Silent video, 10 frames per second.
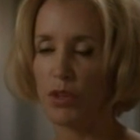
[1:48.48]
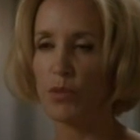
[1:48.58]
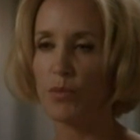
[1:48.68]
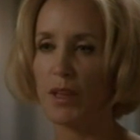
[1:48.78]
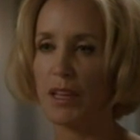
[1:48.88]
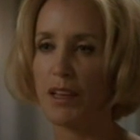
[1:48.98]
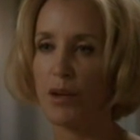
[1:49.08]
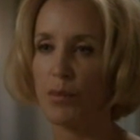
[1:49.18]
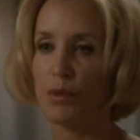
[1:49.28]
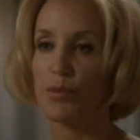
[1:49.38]
You may
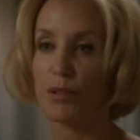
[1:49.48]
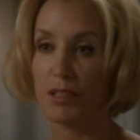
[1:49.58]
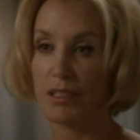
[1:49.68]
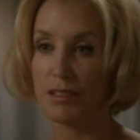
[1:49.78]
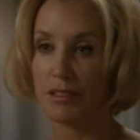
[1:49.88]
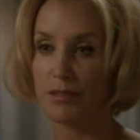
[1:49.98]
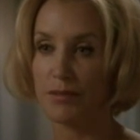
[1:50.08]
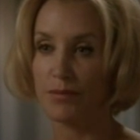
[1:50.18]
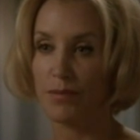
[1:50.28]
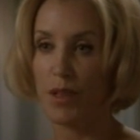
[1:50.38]
not be brilliant,
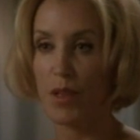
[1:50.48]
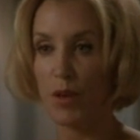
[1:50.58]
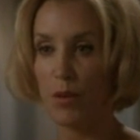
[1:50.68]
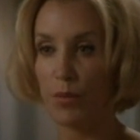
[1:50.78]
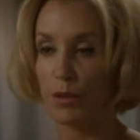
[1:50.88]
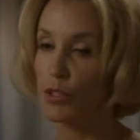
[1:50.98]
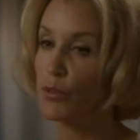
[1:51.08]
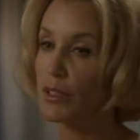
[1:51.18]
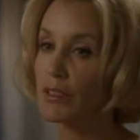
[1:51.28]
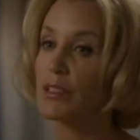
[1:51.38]
but you
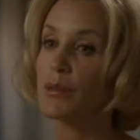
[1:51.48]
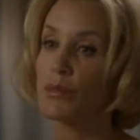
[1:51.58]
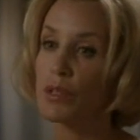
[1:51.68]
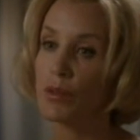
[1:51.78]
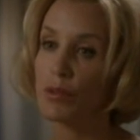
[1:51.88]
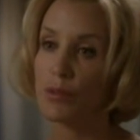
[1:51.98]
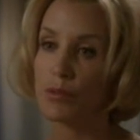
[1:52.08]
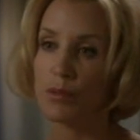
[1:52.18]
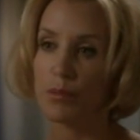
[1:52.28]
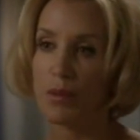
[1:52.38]
can tiptoe
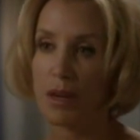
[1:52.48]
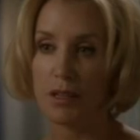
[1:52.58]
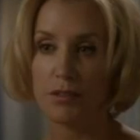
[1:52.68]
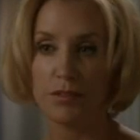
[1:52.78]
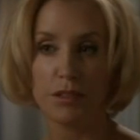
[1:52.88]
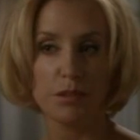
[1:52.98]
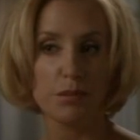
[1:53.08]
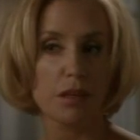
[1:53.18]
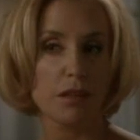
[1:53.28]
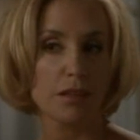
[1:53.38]
through a minefield
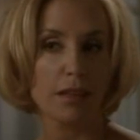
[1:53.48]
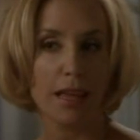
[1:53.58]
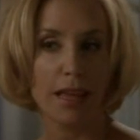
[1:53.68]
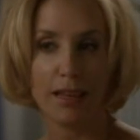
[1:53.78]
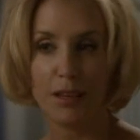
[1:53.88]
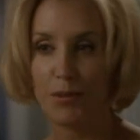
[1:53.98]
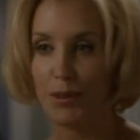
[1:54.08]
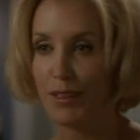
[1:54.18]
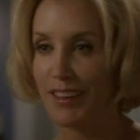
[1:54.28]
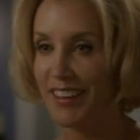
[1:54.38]
better than anyone